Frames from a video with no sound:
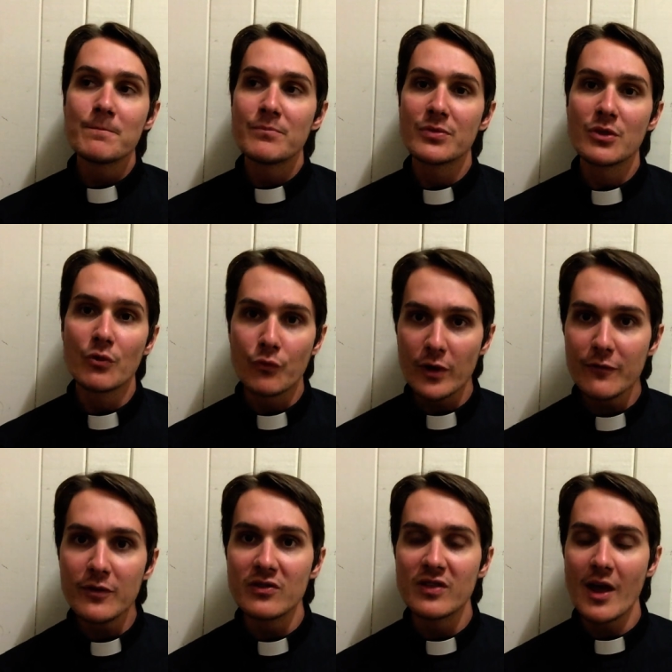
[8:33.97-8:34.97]
the
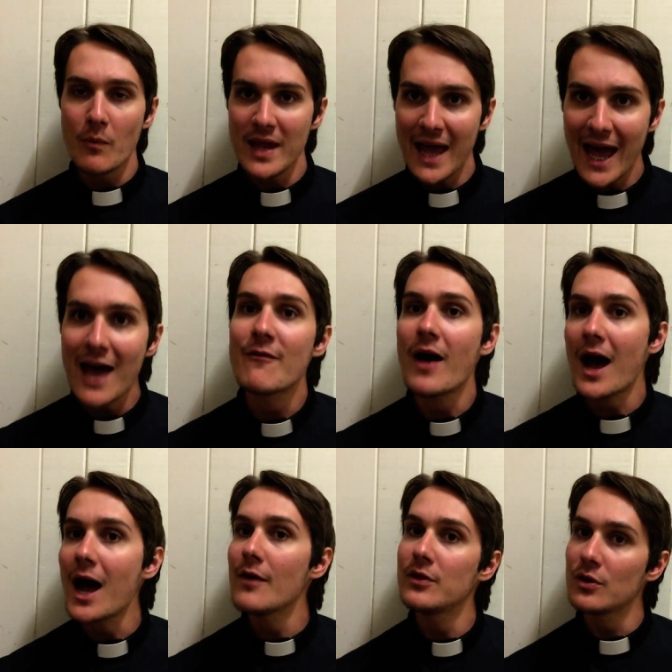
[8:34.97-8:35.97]
rivers that we have
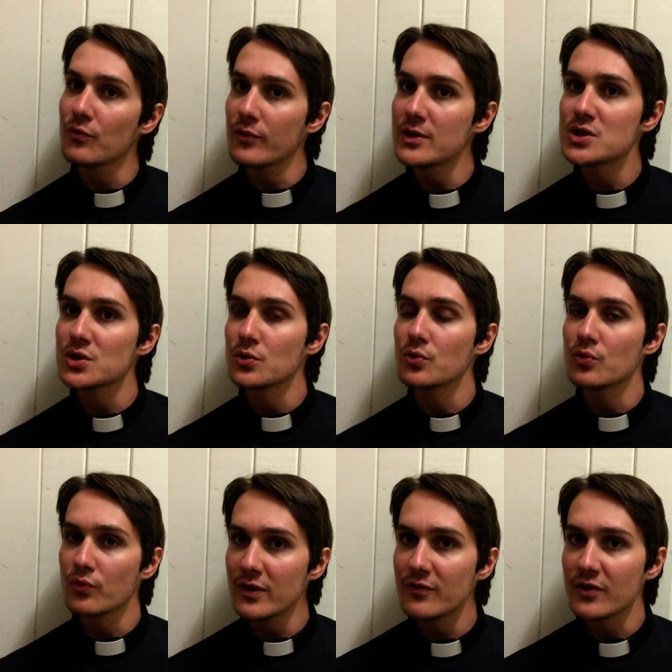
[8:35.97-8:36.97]
are the original
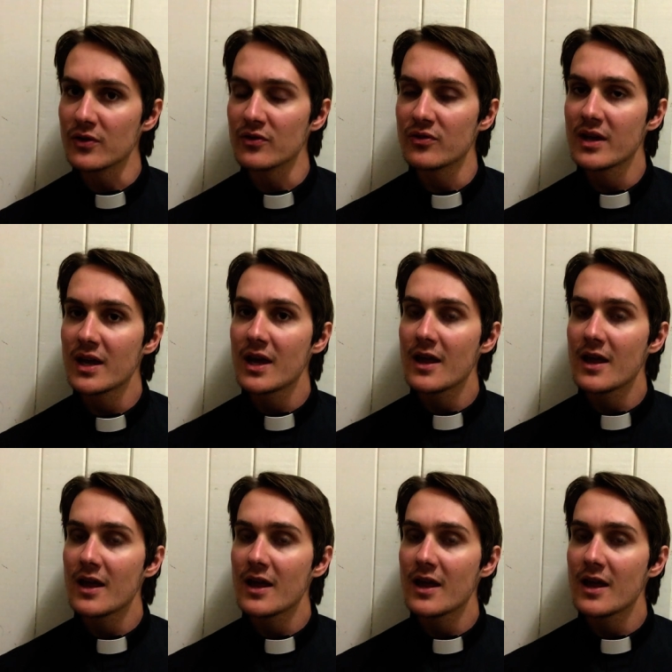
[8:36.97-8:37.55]
rivers